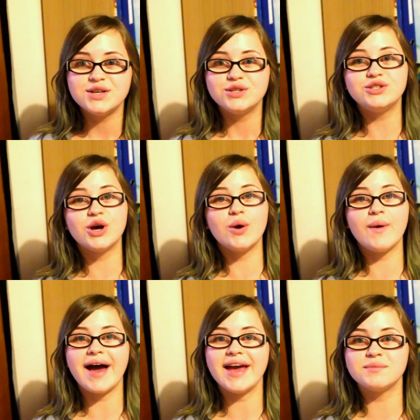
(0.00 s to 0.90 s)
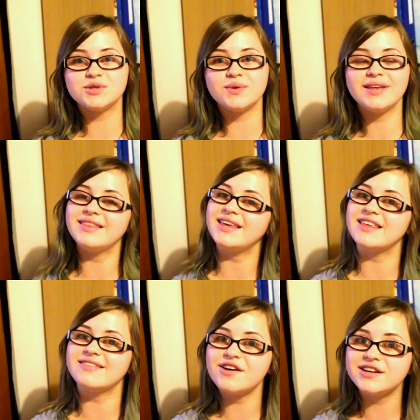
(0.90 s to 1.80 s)
So I am doing the
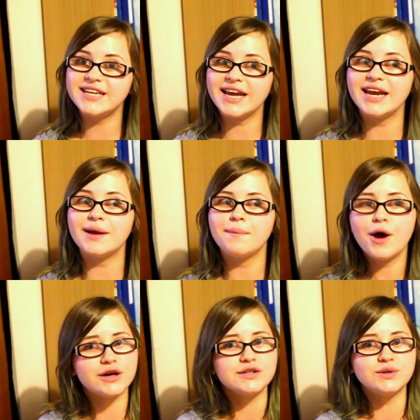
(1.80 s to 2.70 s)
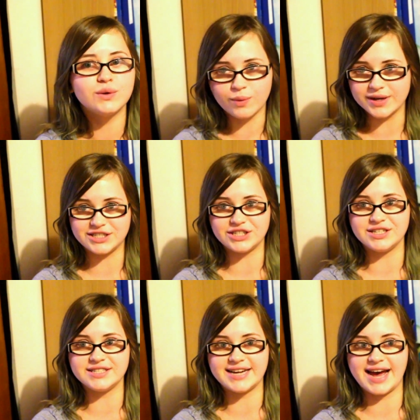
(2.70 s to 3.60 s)
13 personal
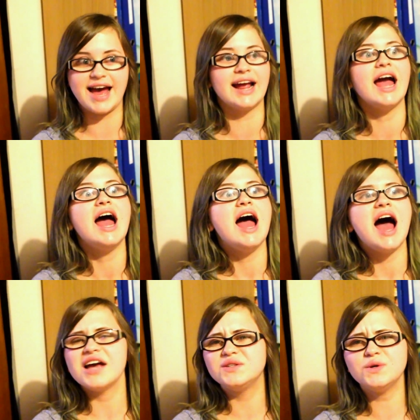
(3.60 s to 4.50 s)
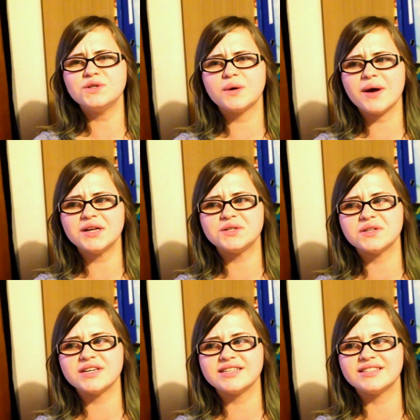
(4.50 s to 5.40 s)
questions tag. I saw Zoella do
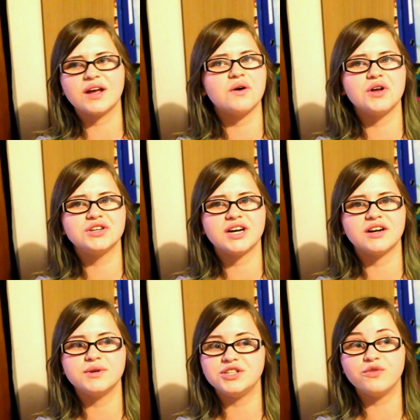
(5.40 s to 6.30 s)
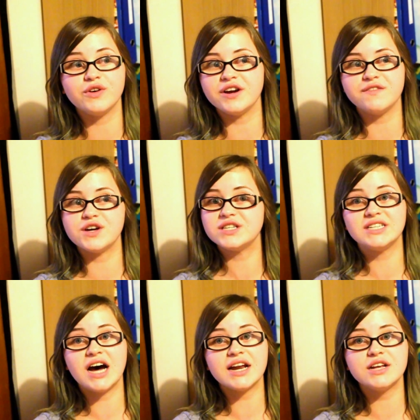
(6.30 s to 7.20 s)
this like on her channel when she very first
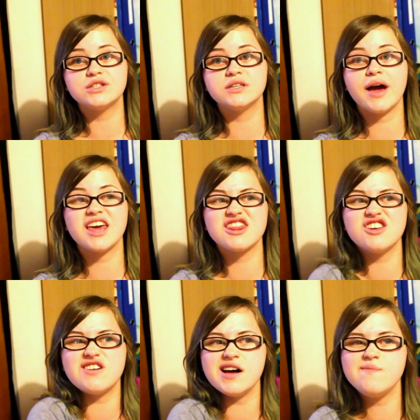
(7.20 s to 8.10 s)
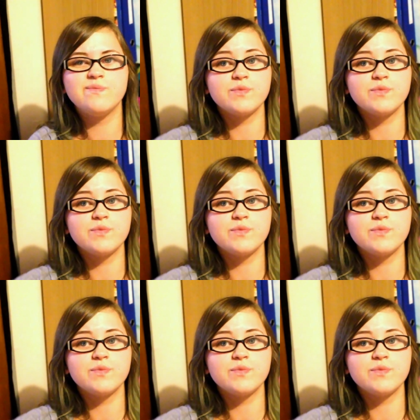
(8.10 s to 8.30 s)
started, so I thought,